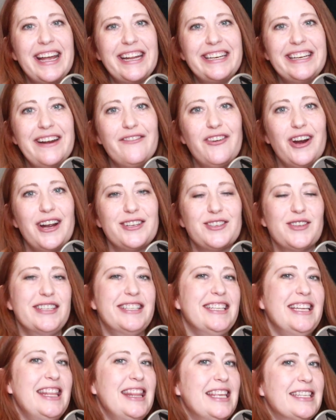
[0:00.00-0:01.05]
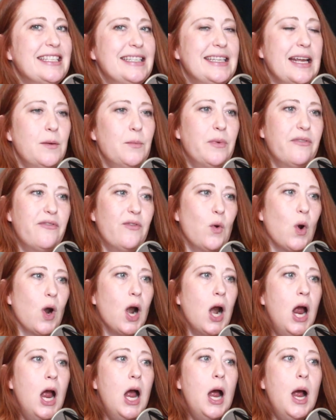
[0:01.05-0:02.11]
had never actually seen this done before,
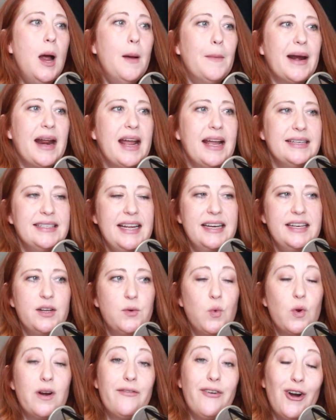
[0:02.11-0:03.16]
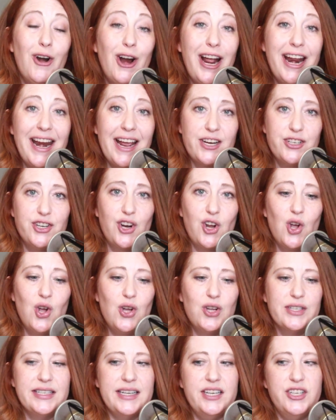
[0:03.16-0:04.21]
but I attended one of her connection
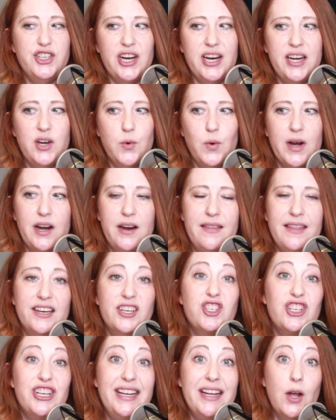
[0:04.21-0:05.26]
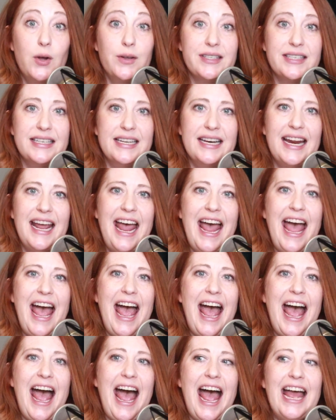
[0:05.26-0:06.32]
calls in January that she hosted.
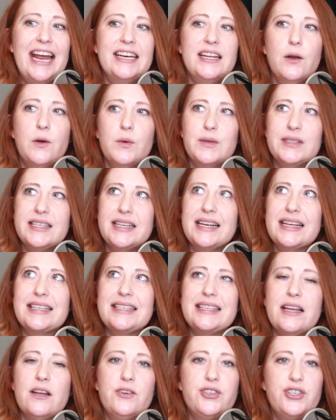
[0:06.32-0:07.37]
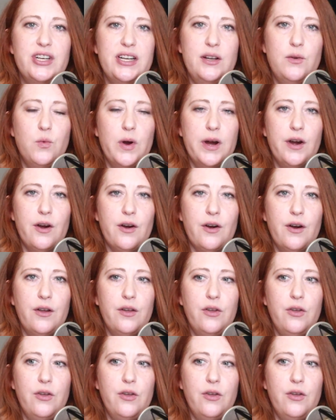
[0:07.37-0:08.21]
And it was an Excel sheet where